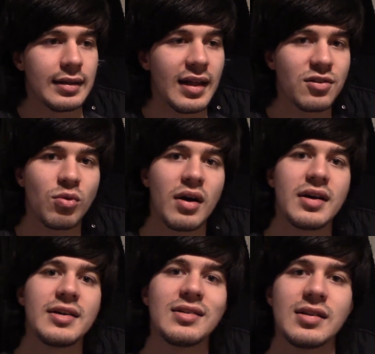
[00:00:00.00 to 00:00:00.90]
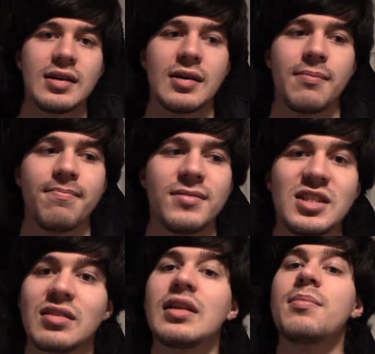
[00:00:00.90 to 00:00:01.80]
That's why
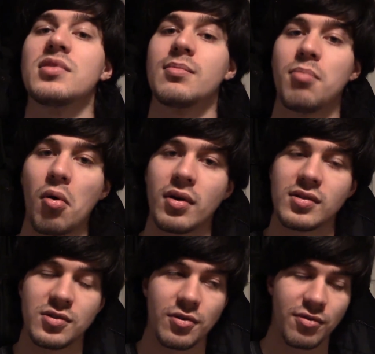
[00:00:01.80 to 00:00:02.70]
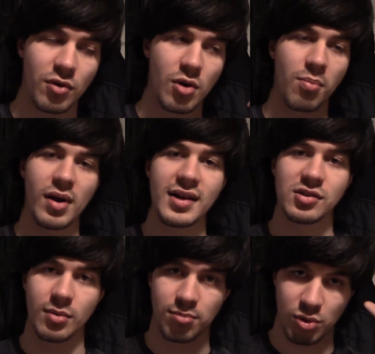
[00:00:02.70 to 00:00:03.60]
sleep is important, so for your brain
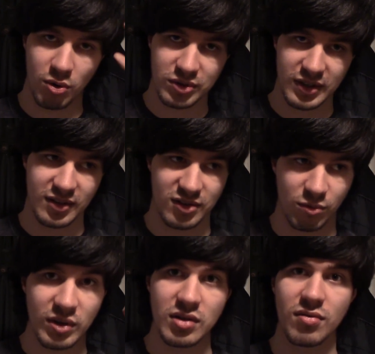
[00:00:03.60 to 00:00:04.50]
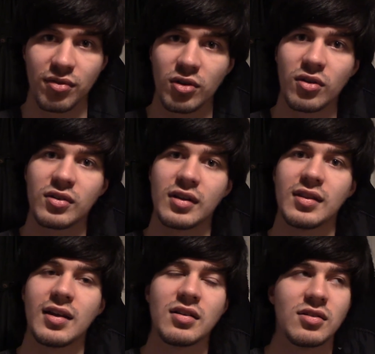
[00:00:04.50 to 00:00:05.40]
to process what you've learned,
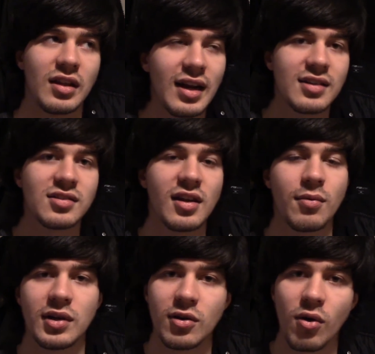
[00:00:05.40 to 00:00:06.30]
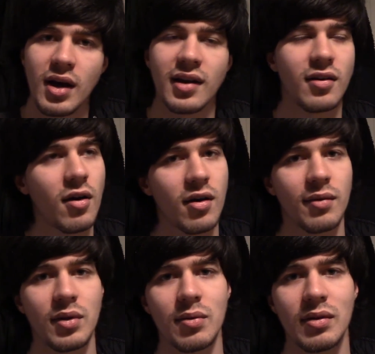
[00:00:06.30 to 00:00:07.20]
and then the next day when you go at it,
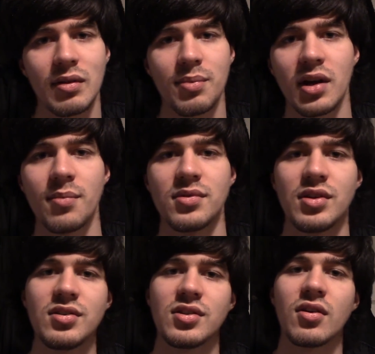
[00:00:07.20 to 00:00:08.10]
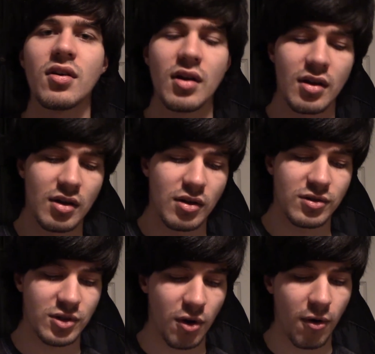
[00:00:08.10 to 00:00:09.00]
it becomes easier.
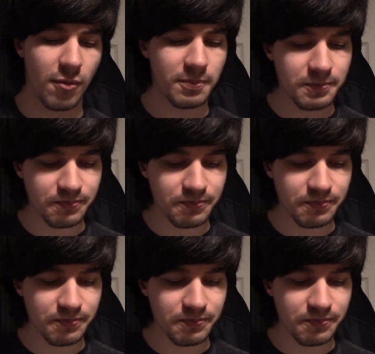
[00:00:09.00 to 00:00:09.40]
So